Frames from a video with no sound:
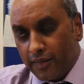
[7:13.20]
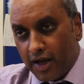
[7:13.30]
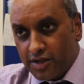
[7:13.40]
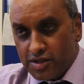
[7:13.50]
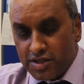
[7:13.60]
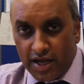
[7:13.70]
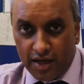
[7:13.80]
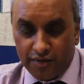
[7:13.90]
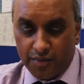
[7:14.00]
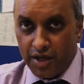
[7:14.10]
ascertain
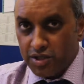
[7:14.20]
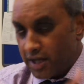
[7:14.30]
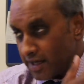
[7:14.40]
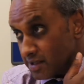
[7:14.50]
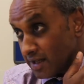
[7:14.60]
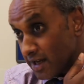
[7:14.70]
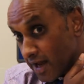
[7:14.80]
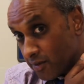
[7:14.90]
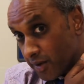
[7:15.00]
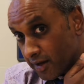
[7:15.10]
if the patient has any
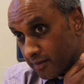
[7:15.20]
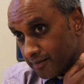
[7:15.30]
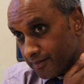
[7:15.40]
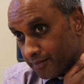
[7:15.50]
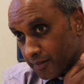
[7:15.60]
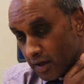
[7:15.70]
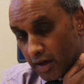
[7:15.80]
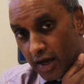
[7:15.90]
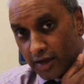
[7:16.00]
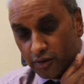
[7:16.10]
neck pain,
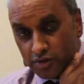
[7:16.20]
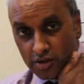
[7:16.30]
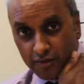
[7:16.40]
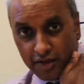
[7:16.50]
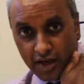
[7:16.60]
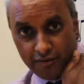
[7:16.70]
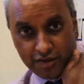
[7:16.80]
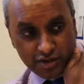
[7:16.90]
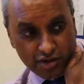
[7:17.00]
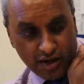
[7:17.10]
and also if they ever
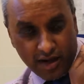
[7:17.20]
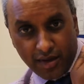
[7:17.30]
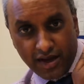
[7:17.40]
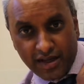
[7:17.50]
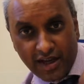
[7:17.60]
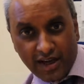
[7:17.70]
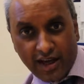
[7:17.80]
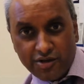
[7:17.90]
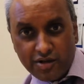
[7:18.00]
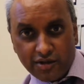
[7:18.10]
describe any
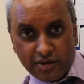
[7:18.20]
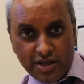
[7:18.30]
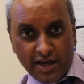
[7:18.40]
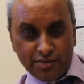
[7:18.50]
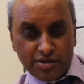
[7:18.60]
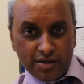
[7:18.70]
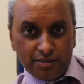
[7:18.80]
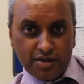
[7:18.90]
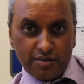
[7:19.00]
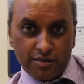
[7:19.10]
electrical type
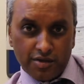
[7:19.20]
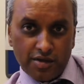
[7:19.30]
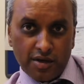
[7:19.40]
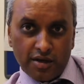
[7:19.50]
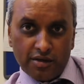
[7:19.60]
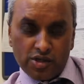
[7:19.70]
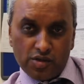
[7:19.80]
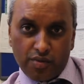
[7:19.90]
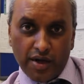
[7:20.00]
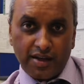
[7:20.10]
symptoms
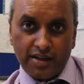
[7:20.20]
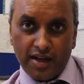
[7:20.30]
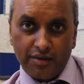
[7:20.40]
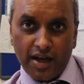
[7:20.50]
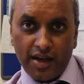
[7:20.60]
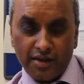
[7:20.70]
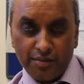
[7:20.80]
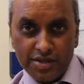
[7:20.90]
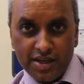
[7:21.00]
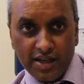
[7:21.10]
spreading down the hand,
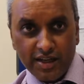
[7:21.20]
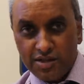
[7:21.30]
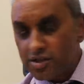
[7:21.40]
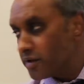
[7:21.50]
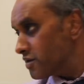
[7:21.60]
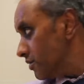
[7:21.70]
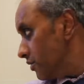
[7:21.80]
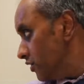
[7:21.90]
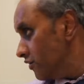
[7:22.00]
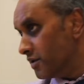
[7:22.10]
particularly in certain
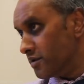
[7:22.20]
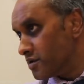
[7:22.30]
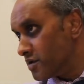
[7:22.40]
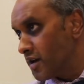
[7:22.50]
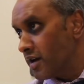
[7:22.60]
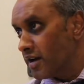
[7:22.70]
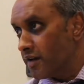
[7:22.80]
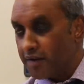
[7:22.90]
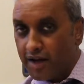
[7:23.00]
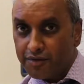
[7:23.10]
movements,
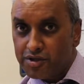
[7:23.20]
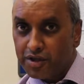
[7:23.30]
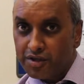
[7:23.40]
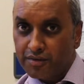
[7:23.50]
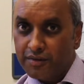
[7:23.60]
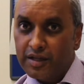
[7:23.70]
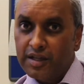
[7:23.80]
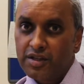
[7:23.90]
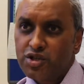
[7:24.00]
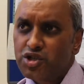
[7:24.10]
if they have a sudden
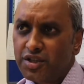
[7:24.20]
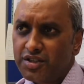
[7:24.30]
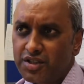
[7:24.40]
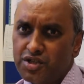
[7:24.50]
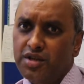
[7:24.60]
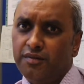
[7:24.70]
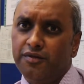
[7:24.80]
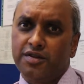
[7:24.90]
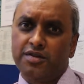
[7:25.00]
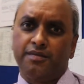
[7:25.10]

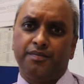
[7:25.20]
discomfort.